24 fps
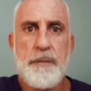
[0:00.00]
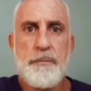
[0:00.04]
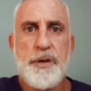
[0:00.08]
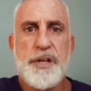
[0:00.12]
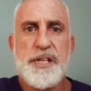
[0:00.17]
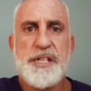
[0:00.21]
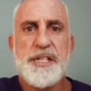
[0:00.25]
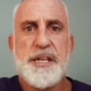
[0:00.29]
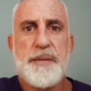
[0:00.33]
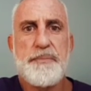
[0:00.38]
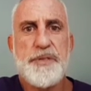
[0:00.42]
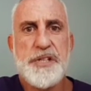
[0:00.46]

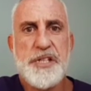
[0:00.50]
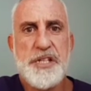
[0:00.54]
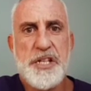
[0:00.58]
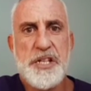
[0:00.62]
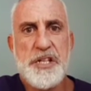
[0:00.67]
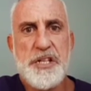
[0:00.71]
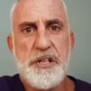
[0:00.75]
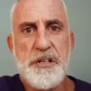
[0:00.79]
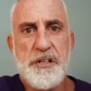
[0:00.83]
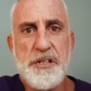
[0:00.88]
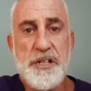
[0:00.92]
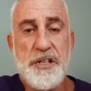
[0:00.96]

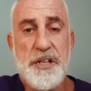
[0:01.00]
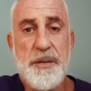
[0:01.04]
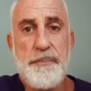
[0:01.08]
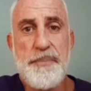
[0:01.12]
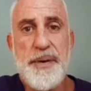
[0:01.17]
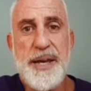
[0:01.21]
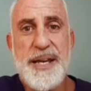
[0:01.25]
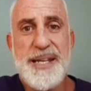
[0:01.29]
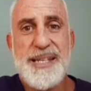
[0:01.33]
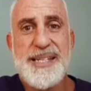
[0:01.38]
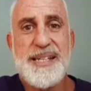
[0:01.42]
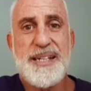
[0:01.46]
Presuppositions are the
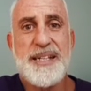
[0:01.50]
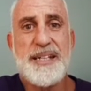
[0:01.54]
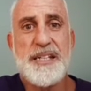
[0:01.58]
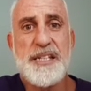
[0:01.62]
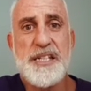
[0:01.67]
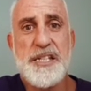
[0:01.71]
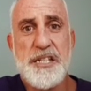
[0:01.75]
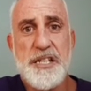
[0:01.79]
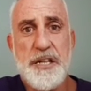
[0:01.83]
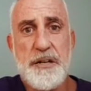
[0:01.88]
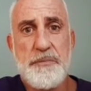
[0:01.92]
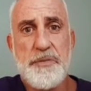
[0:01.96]
basic
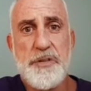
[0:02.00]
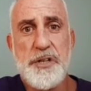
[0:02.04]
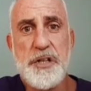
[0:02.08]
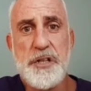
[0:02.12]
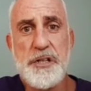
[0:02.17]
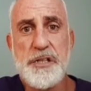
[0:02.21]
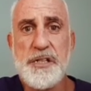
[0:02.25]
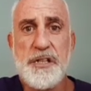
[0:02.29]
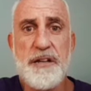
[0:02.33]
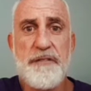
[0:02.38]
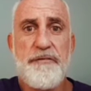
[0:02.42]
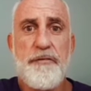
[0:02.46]
assumptions